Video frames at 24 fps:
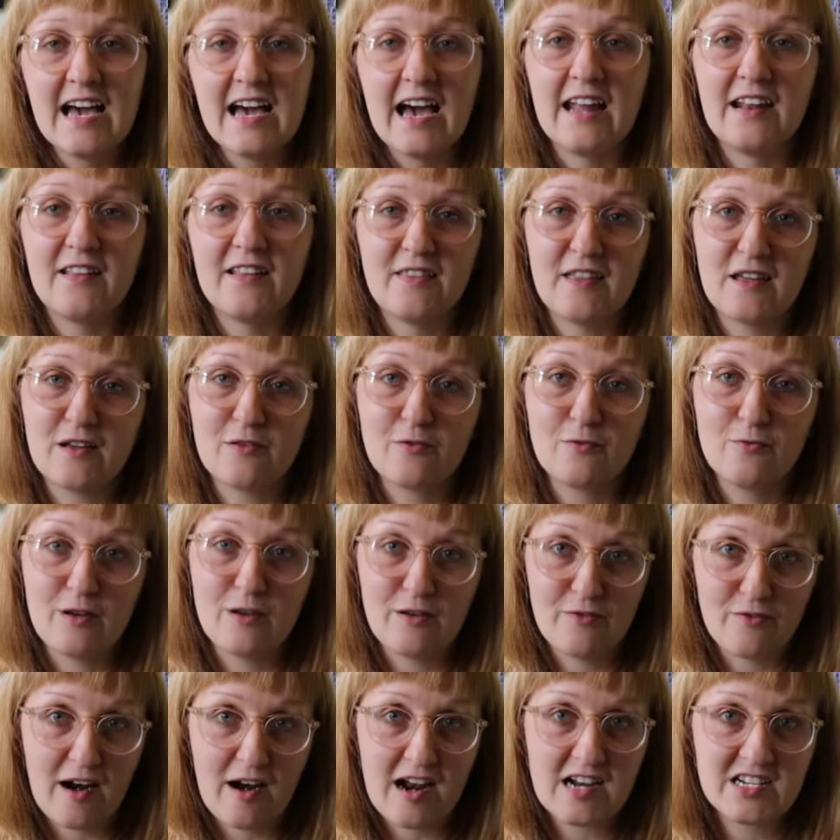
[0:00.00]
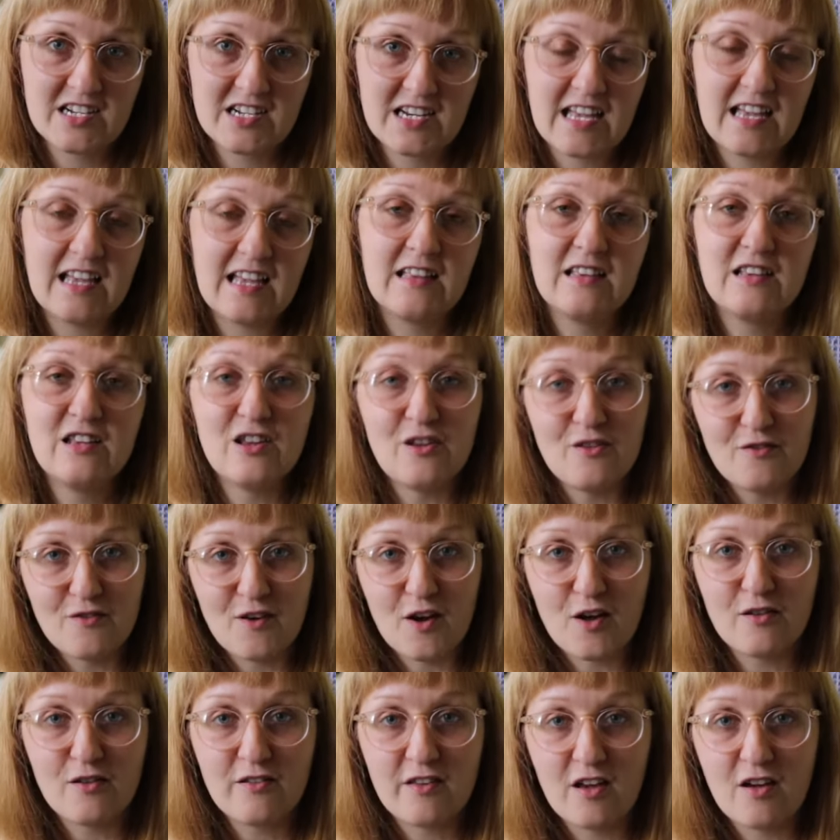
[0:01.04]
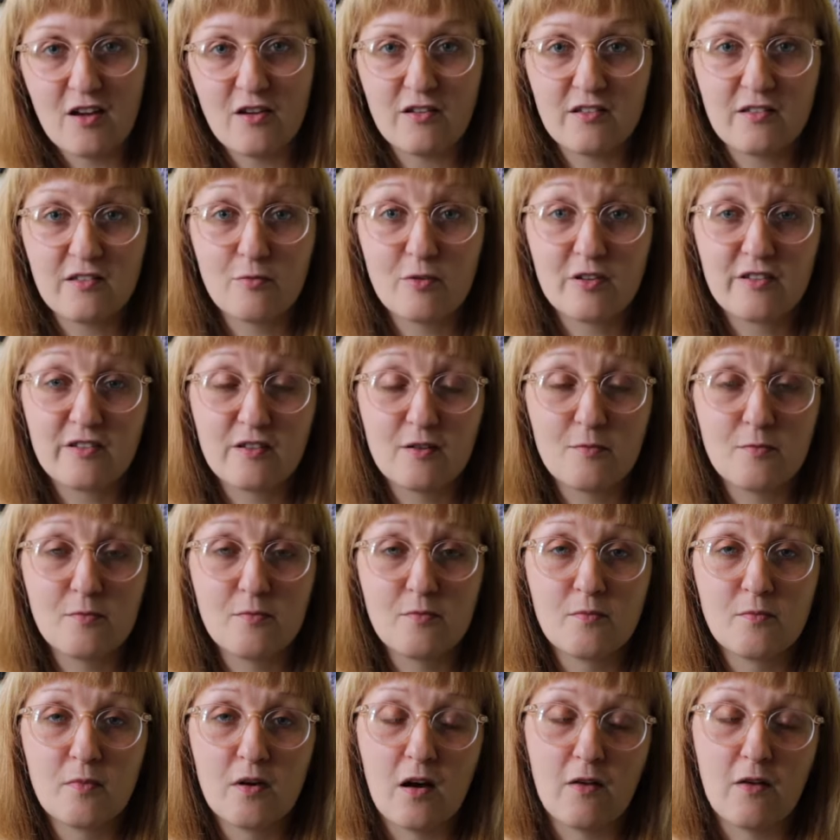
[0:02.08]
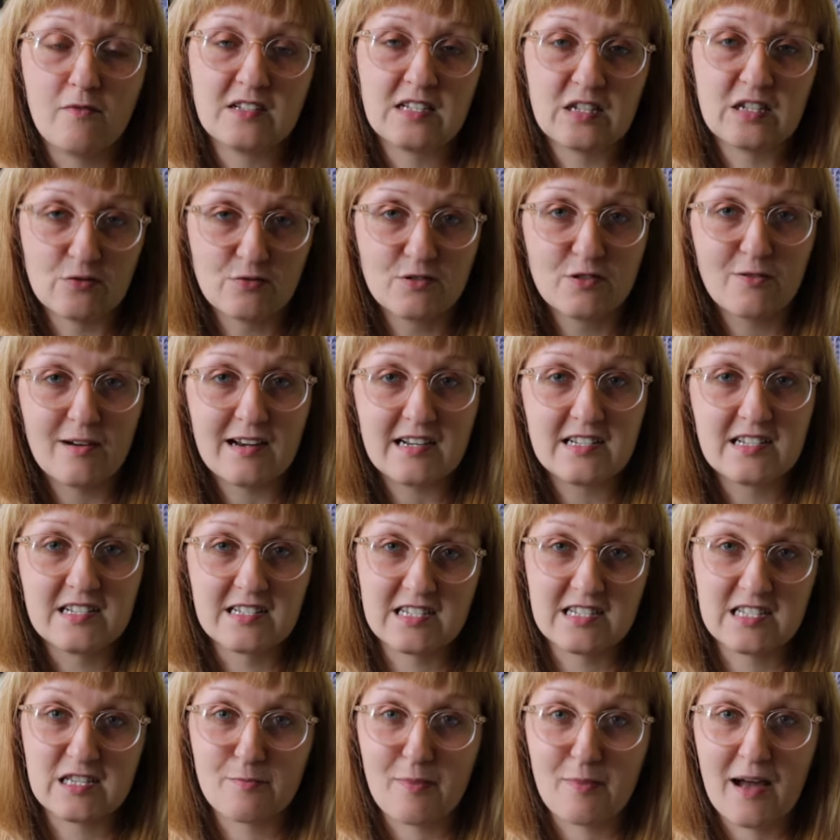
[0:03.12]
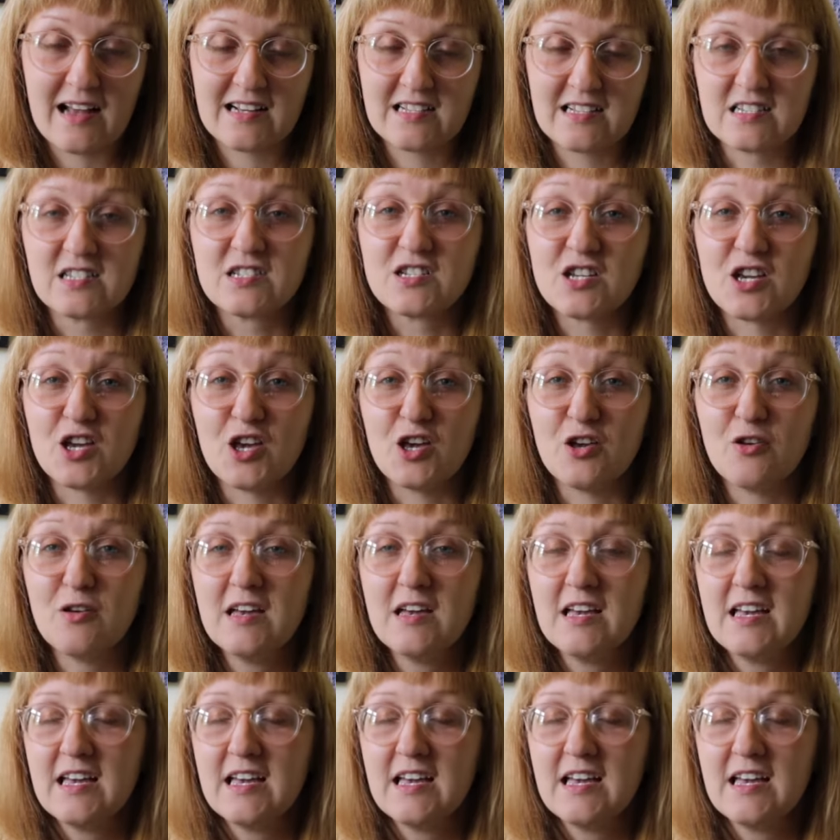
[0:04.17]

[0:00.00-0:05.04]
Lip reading: And I think refreshing it, new photos, there were some obviously alterations to the pattern too.